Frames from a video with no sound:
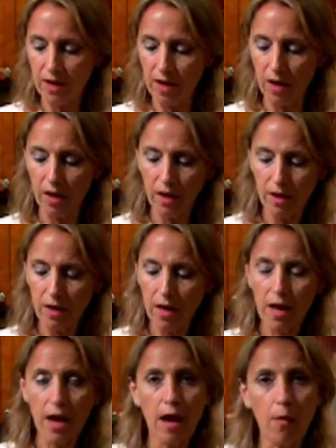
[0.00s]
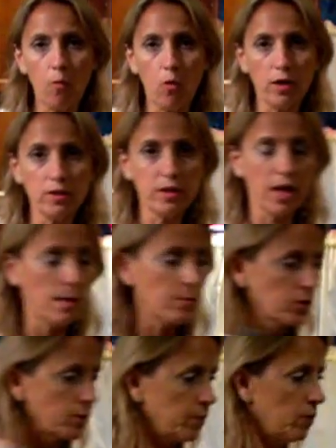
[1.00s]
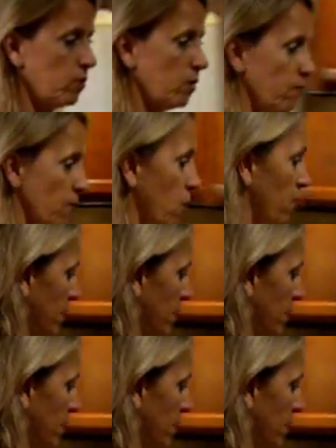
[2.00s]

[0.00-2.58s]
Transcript: of vanilla and 1 tablespoon of